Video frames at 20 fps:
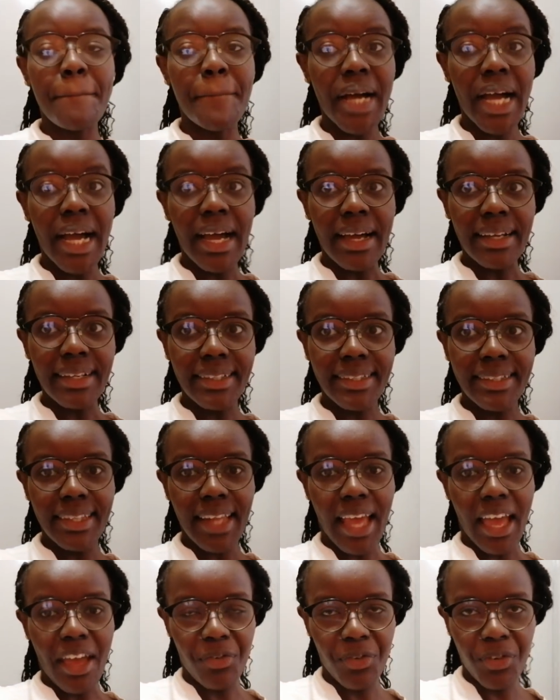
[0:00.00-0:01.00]

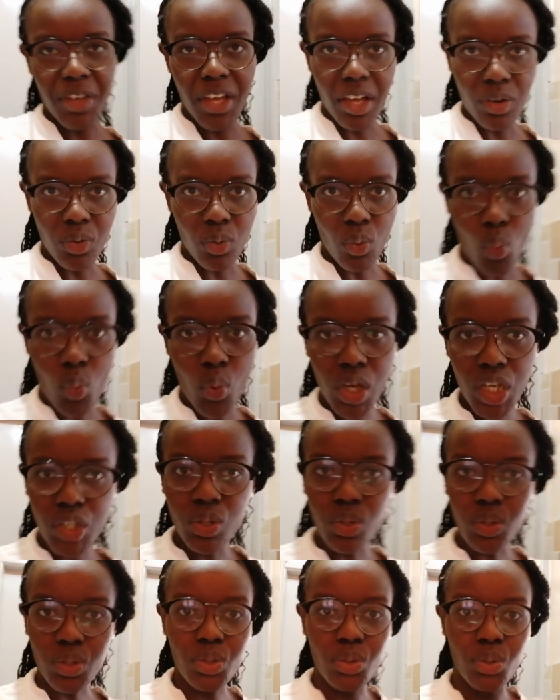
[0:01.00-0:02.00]
but I figured we
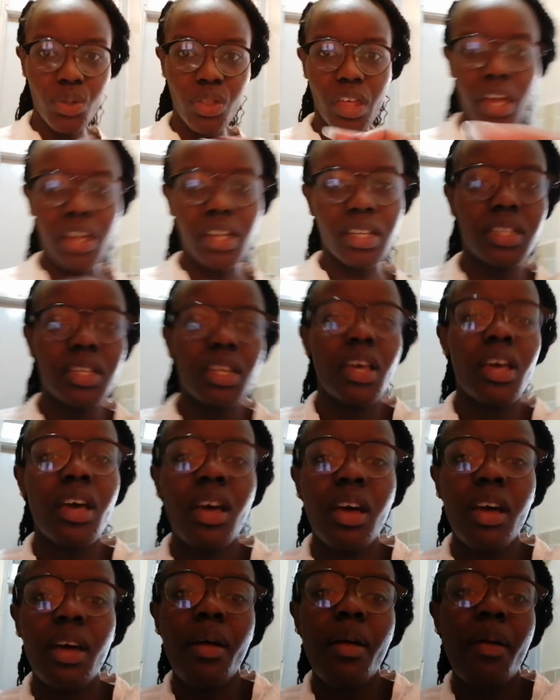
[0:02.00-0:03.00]
should do that
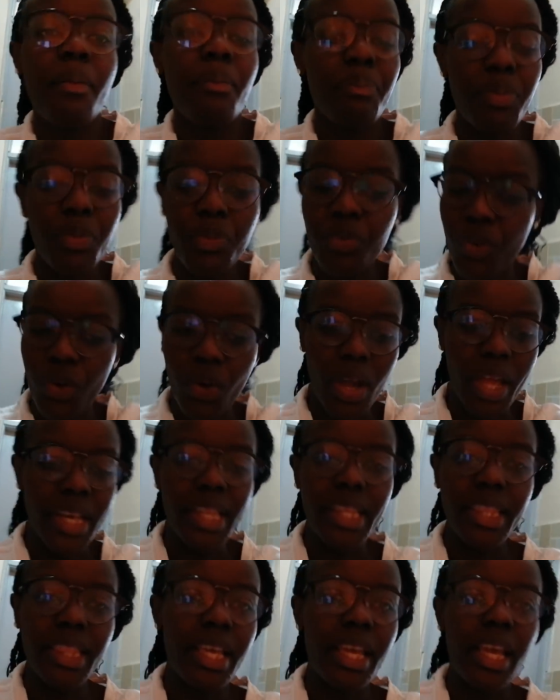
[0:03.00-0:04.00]
before
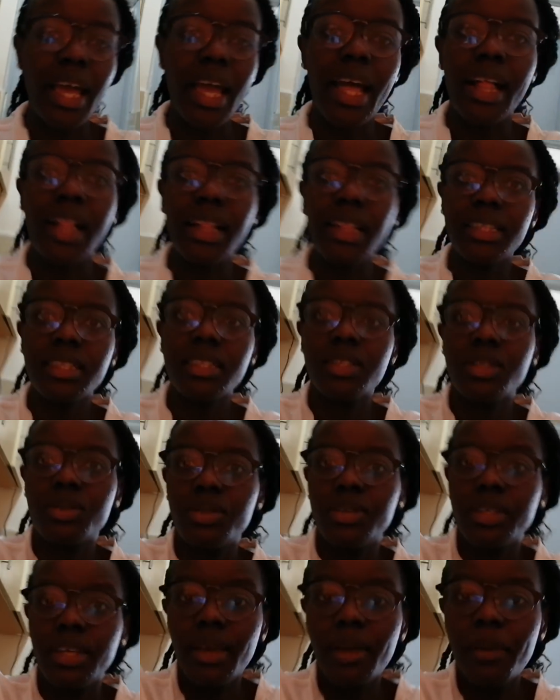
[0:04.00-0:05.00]
anything else
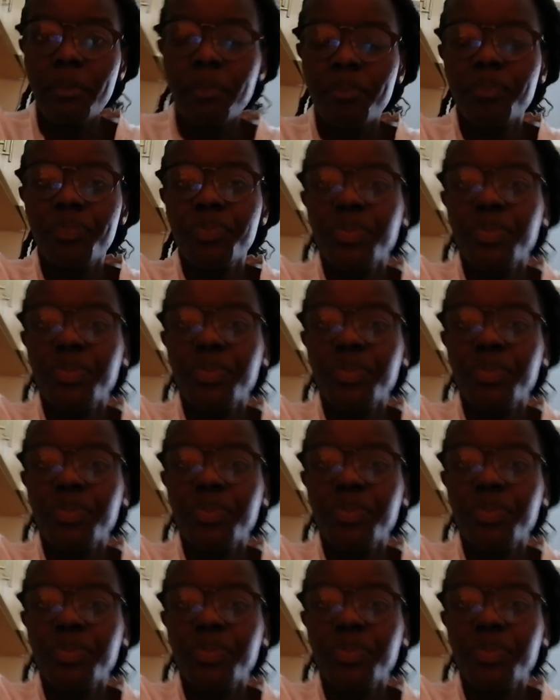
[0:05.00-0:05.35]
today.